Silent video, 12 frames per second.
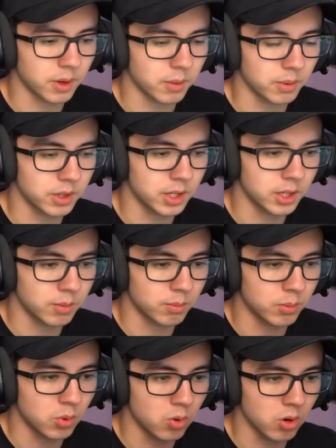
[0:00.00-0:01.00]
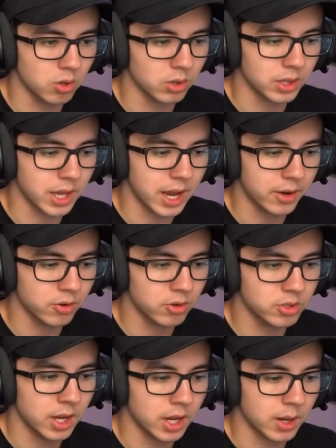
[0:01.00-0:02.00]
I'm going to get more
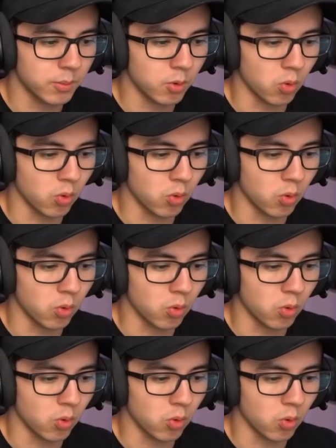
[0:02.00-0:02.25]
ladders and more